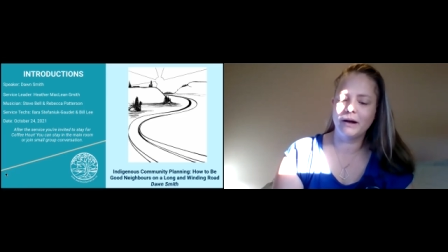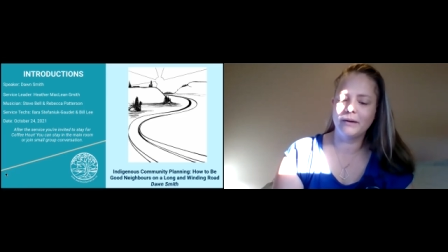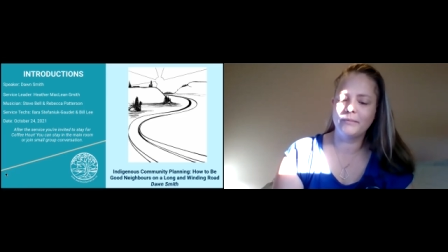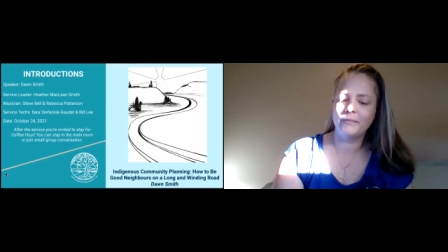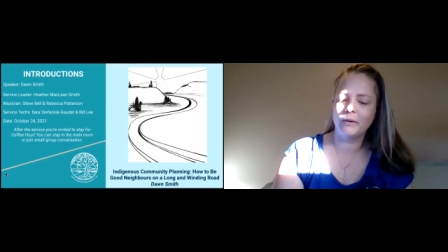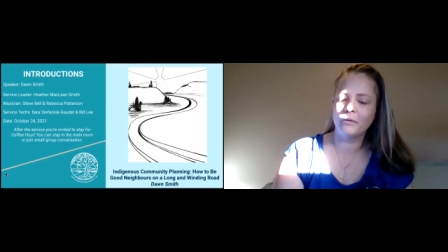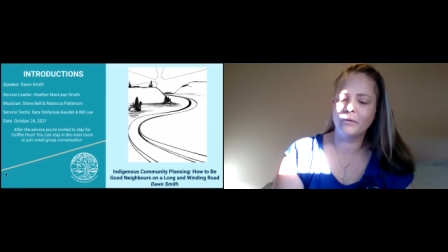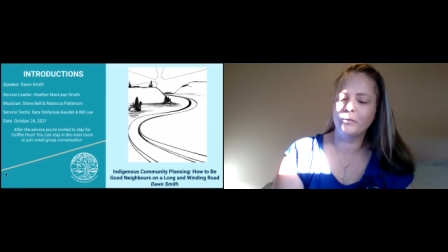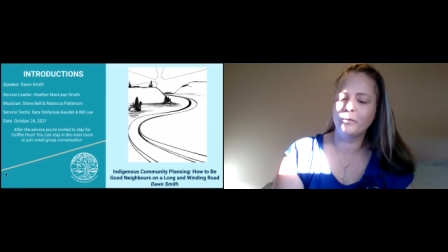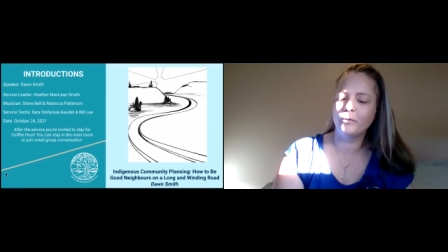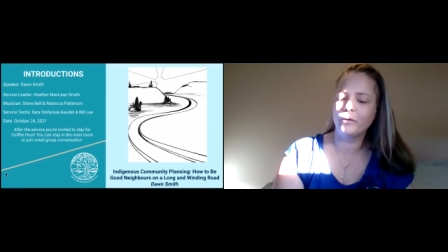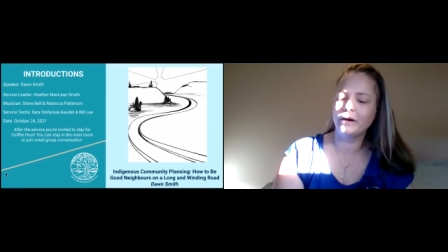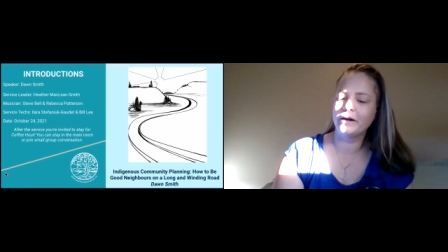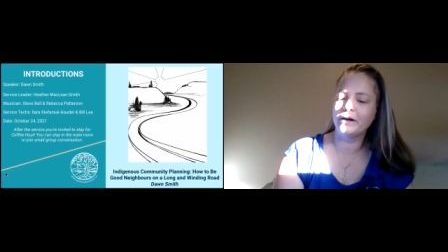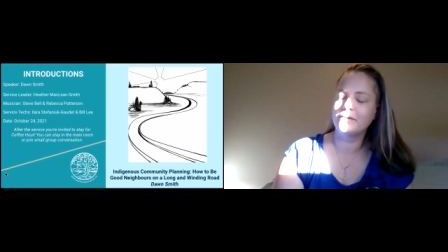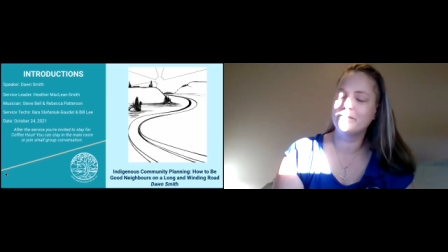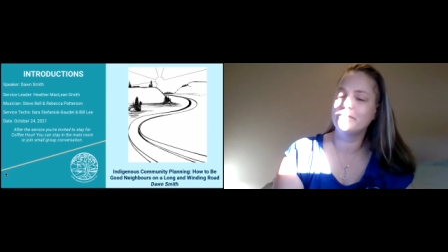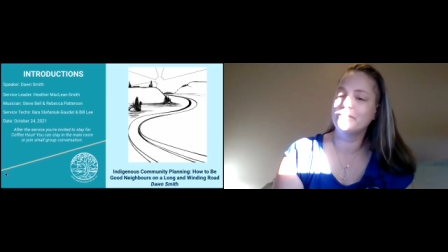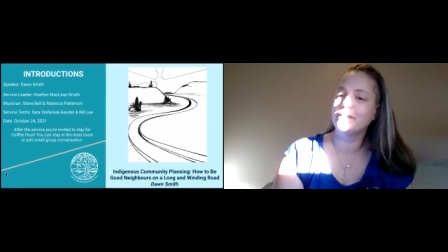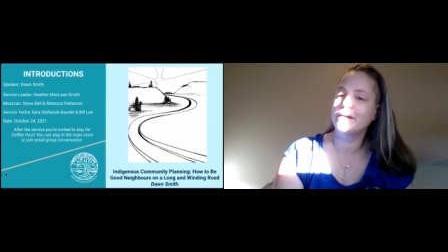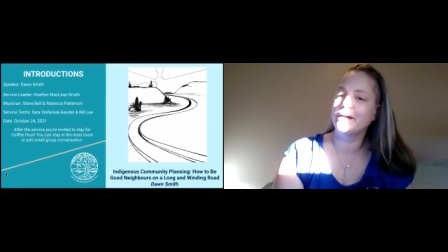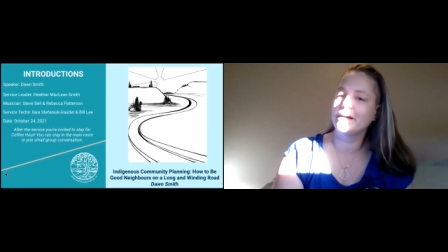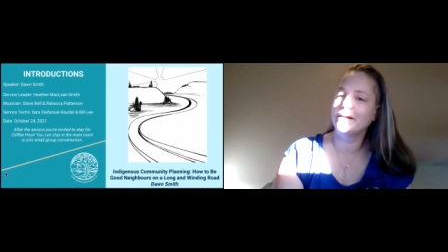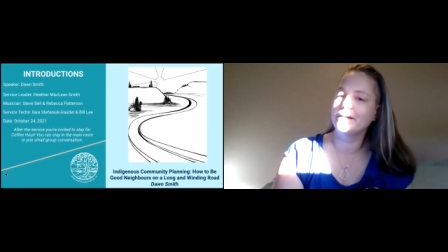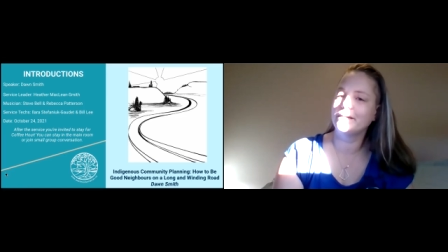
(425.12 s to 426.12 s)
about what it
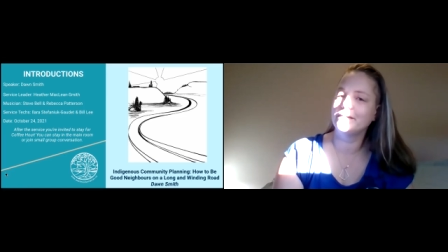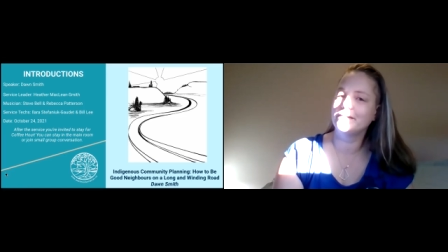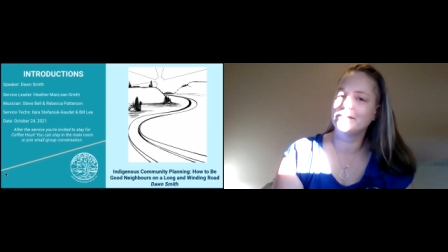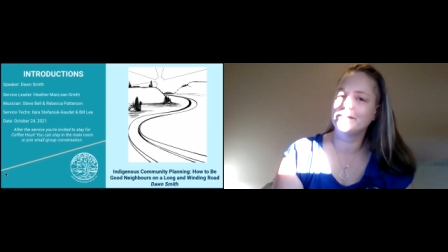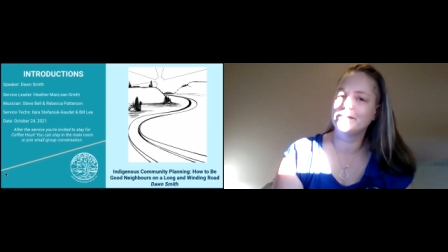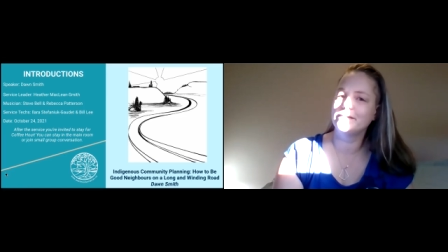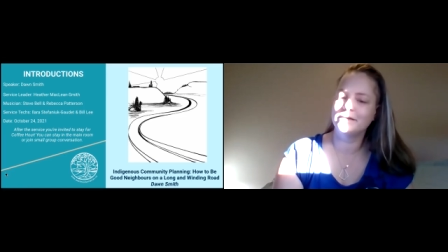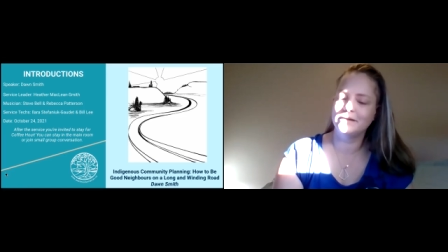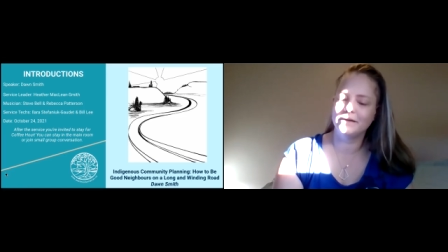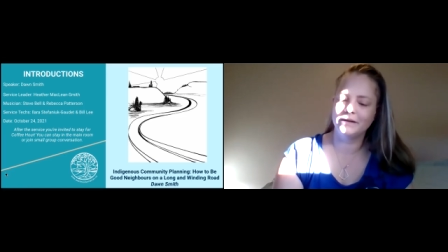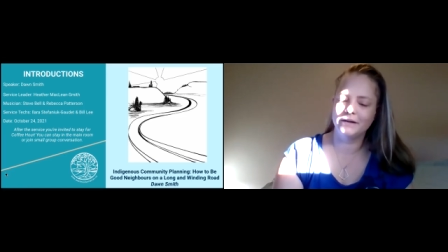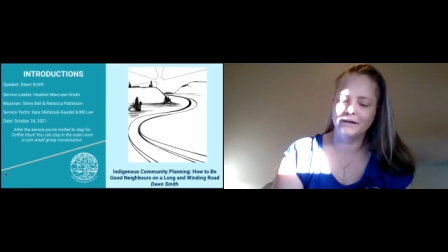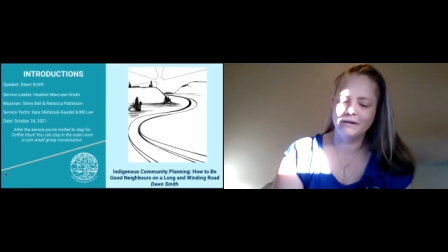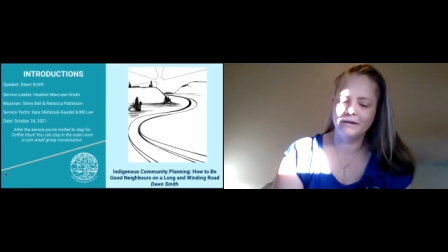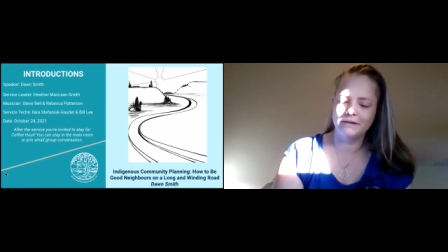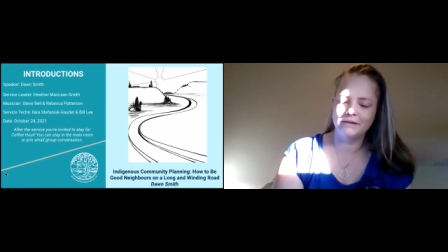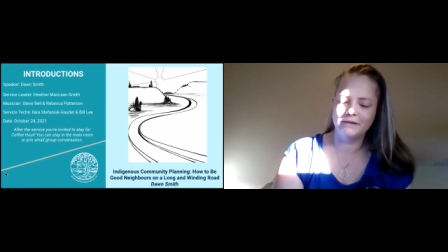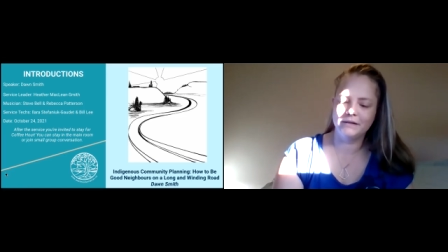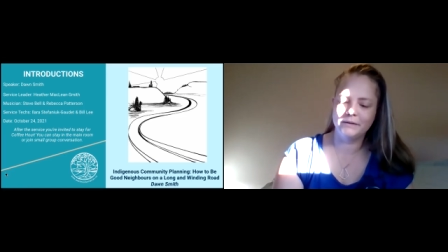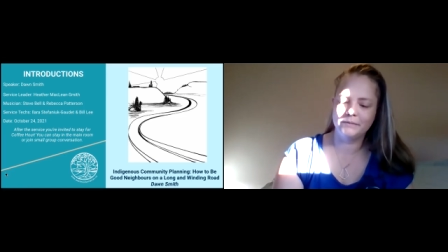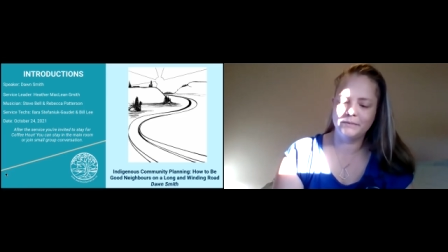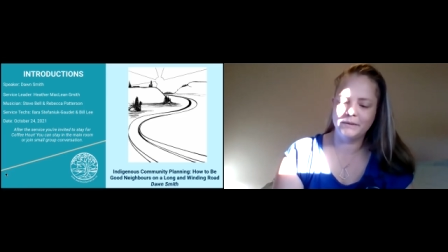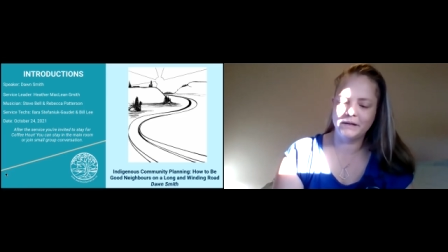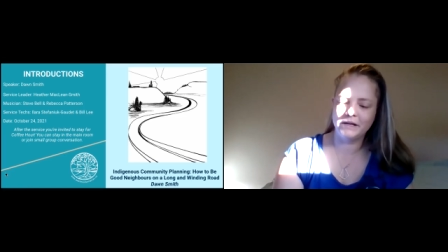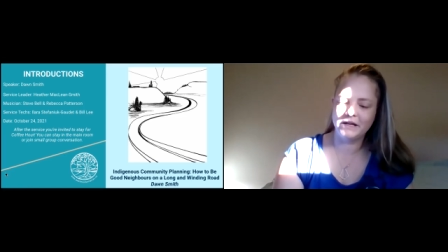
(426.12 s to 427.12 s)
means
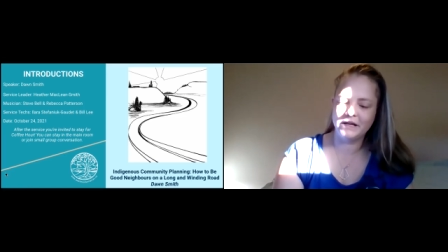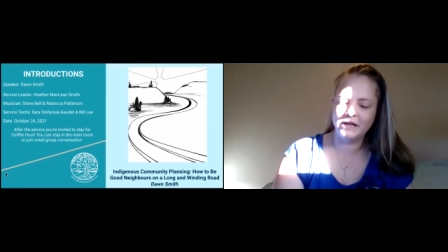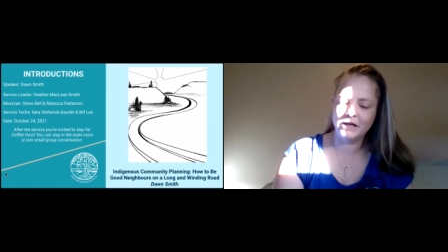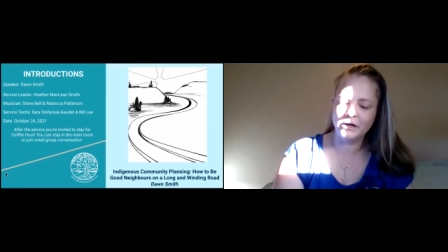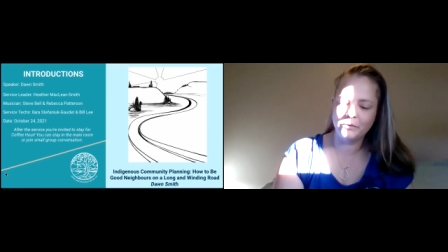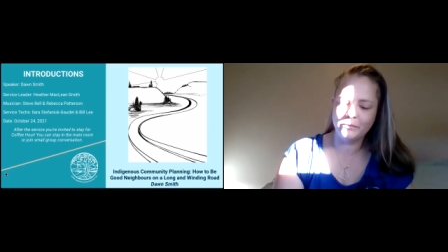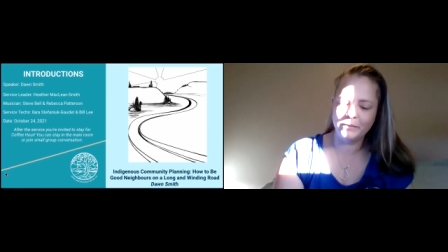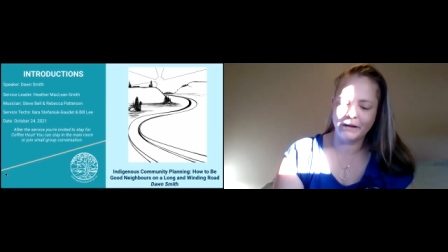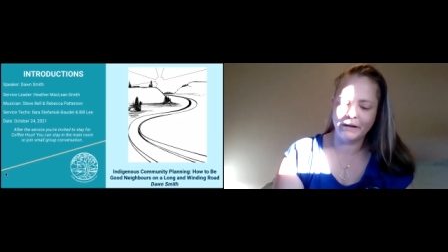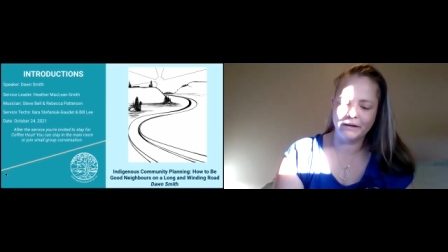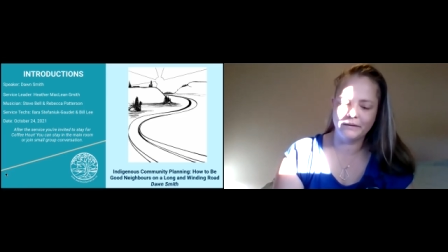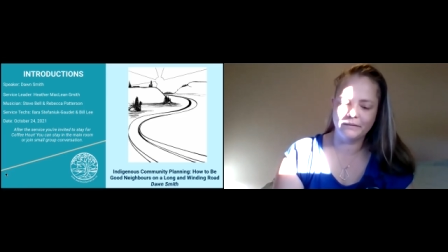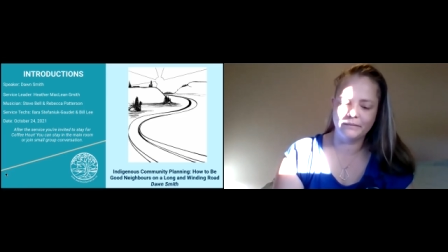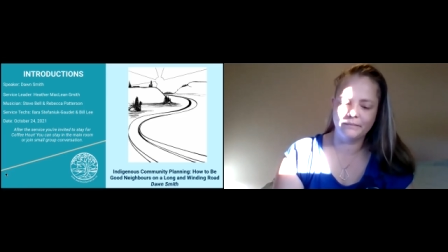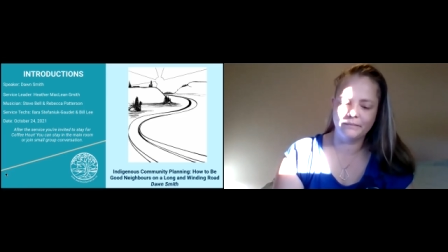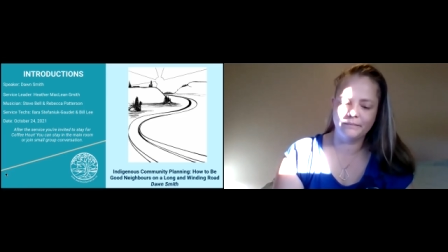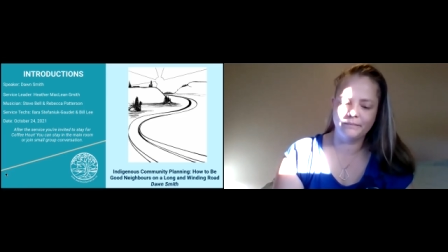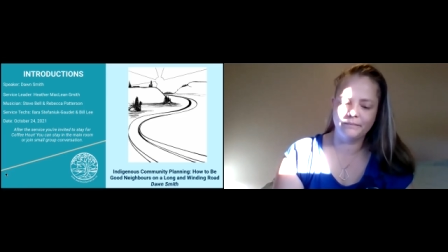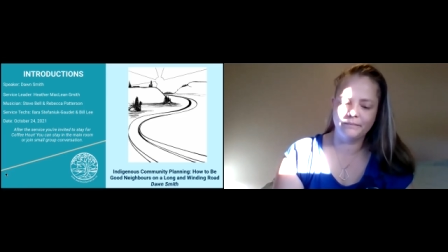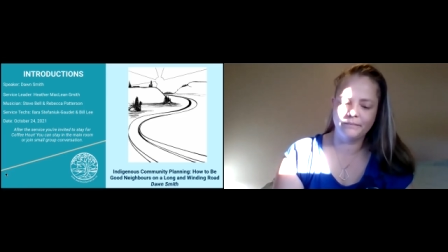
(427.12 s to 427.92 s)
to be human,